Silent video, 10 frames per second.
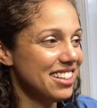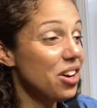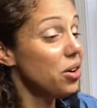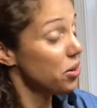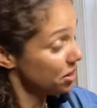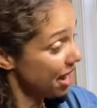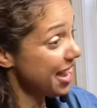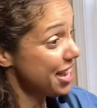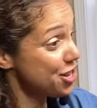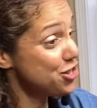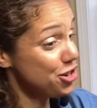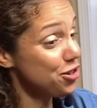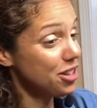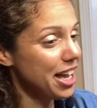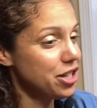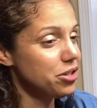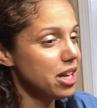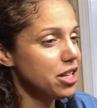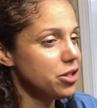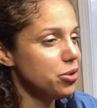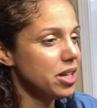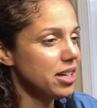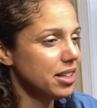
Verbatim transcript: Oh, okay. Do you like to eat tuna?